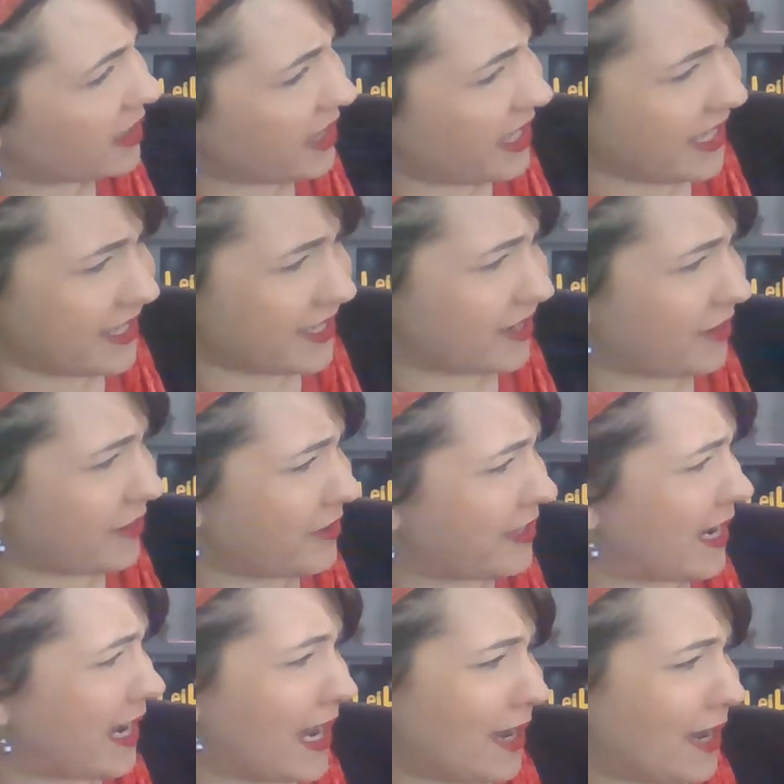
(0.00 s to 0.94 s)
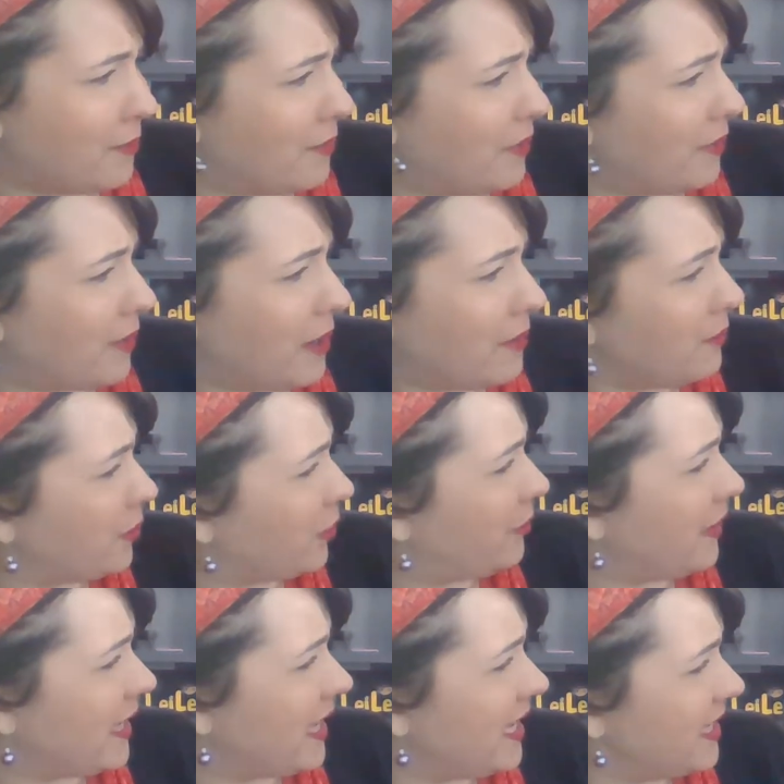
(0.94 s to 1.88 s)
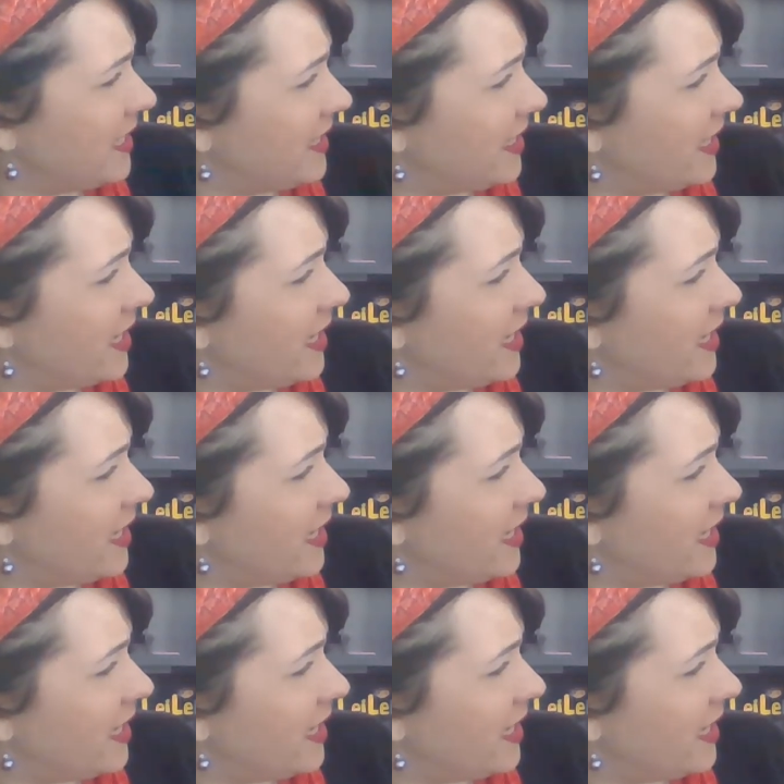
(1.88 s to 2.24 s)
These are not bumblebees.